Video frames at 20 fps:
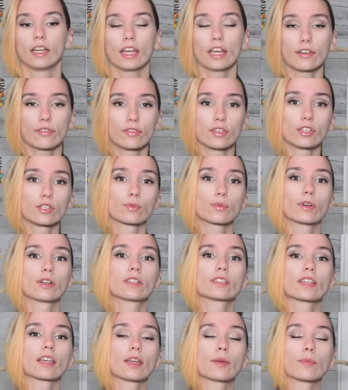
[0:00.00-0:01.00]
If this
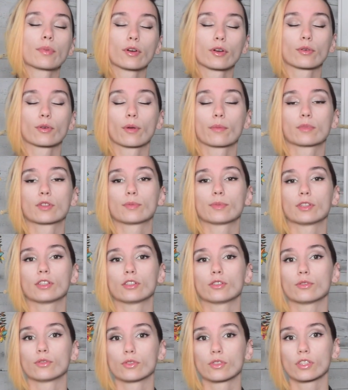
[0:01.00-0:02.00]
was a bird room to be
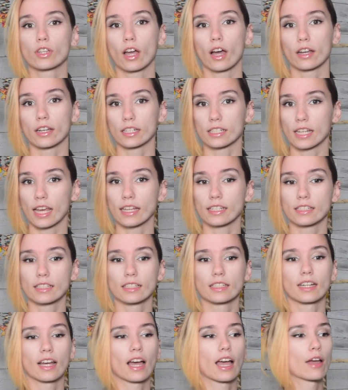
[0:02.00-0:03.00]
used
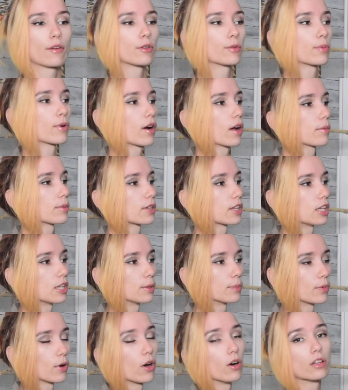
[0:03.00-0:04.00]
unattended, I would probably
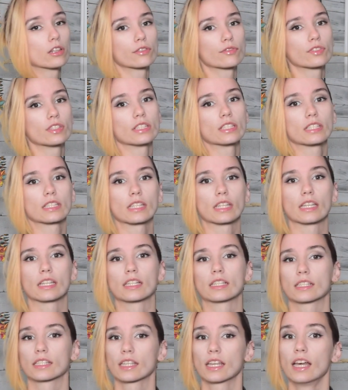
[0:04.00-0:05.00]
keep all of these
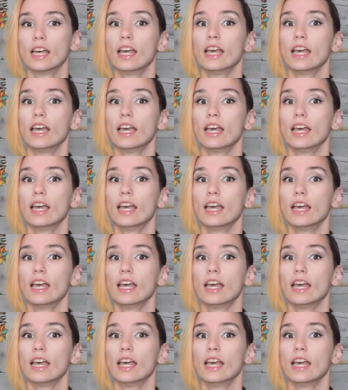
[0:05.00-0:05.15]
things